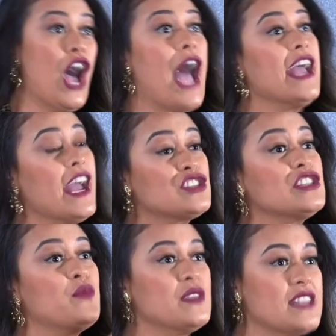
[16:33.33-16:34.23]
I
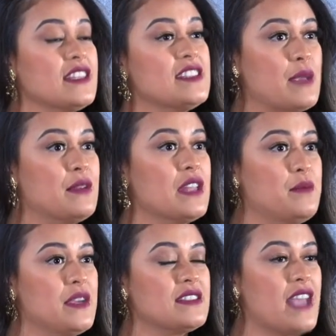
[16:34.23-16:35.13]
actually was at the same
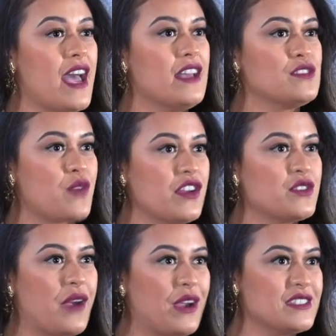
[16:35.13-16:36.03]
Olympics as
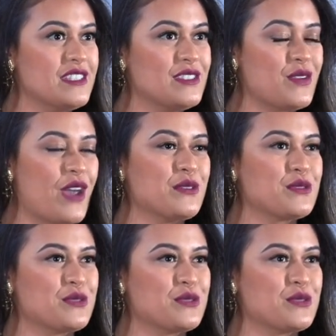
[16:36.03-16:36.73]
Ronda Rousey, so that